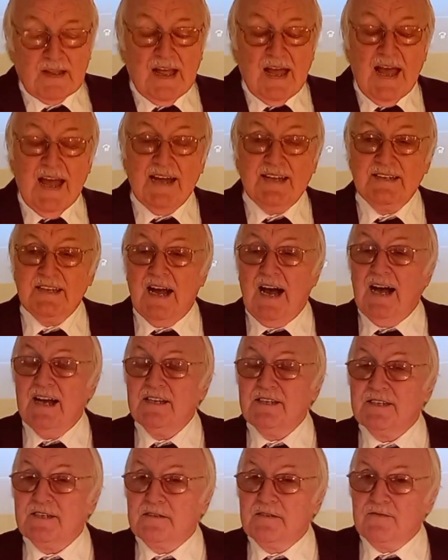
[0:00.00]
And
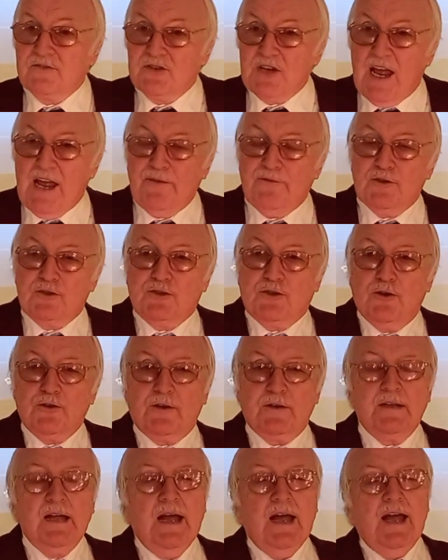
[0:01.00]
as David took
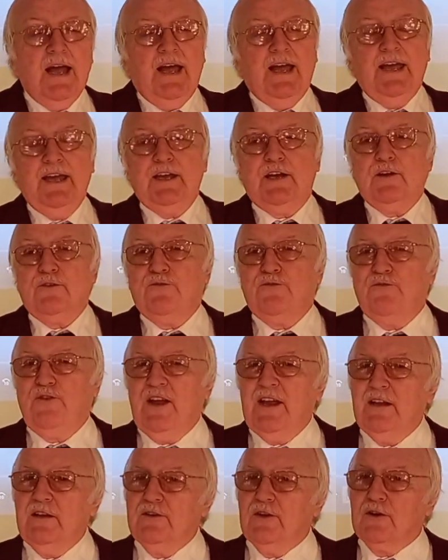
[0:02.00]
it, he could
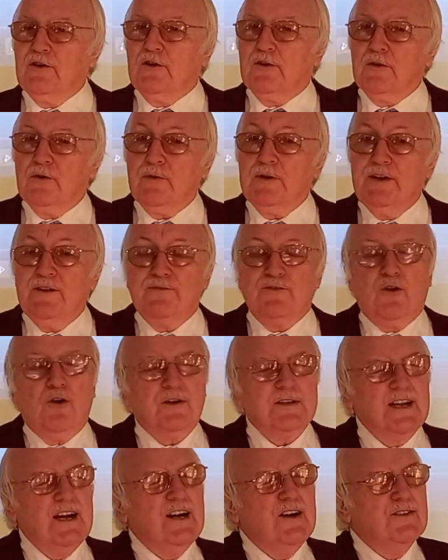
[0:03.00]
feel the glory of
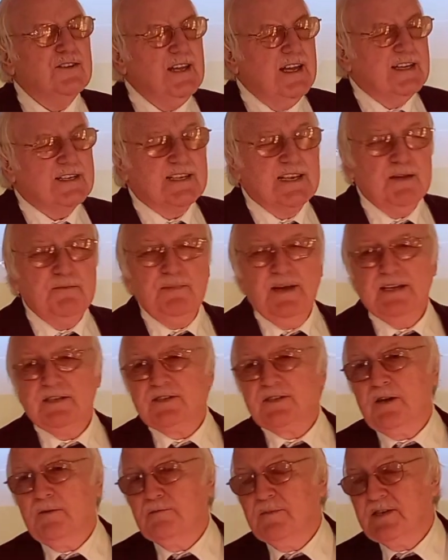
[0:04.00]
God. Oh, yes, he made
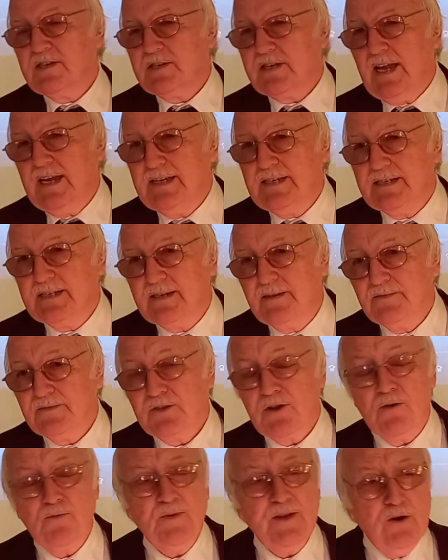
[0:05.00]
some mistakes.
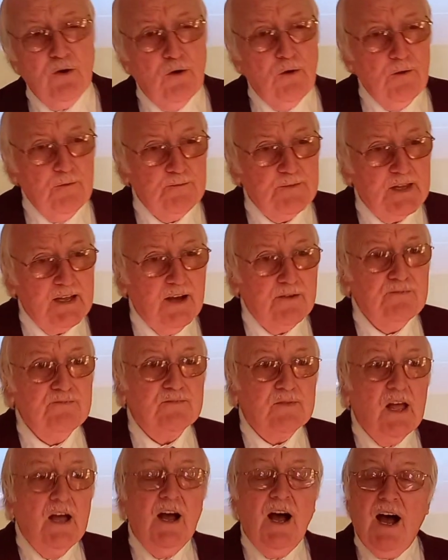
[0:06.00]
Don't we all?
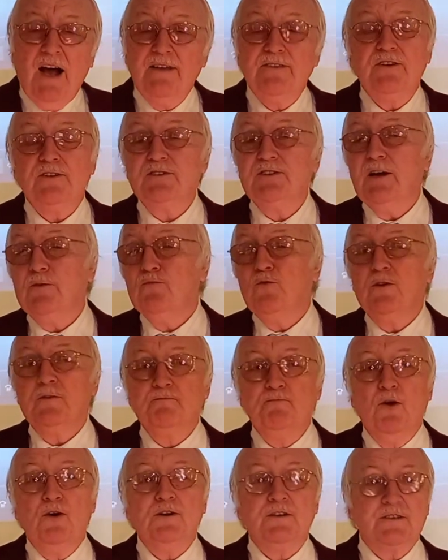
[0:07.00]
There's not one
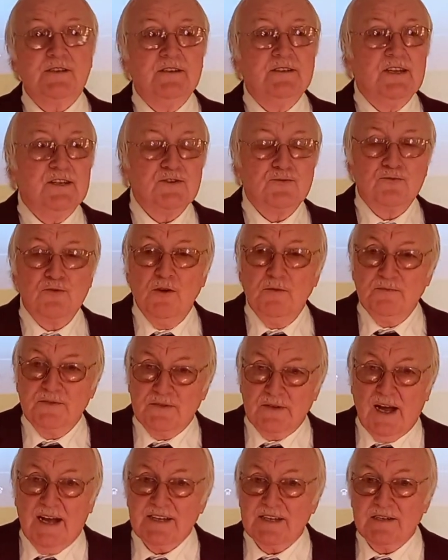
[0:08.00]
person in this room
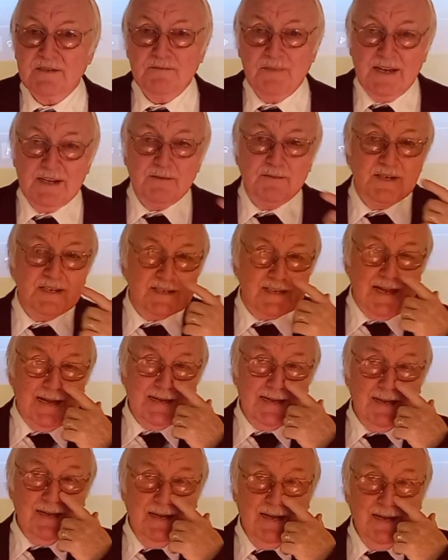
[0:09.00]
who hasn't made a mistake.
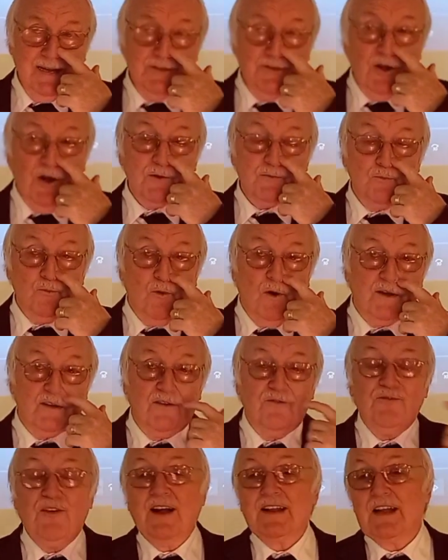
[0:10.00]
Not one. In
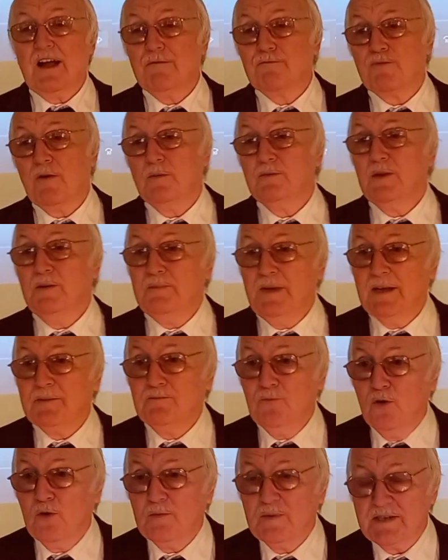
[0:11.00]
fact, I've probably made
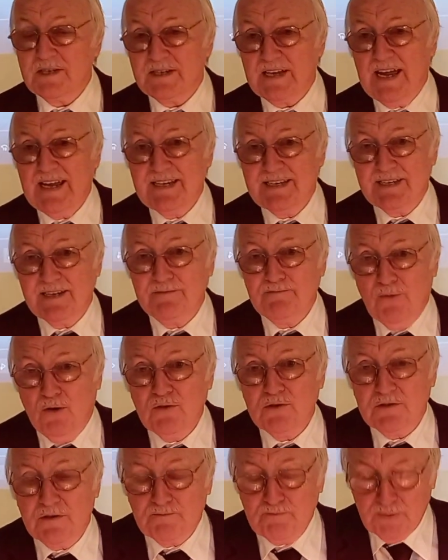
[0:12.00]
more mistakes than
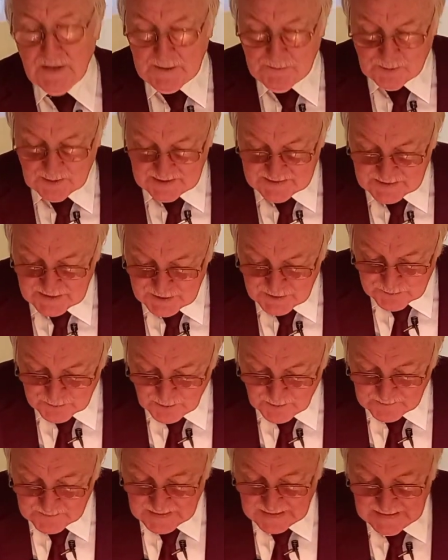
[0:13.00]
most people in this room.